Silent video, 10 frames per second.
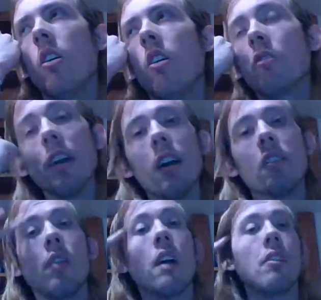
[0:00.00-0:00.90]

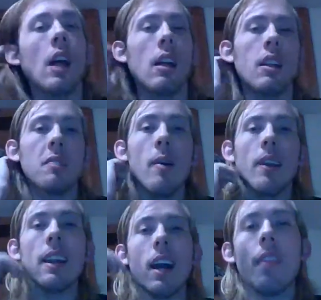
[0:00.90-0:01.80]
So that's about
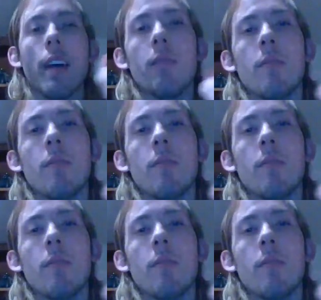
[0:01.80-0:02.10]
it on that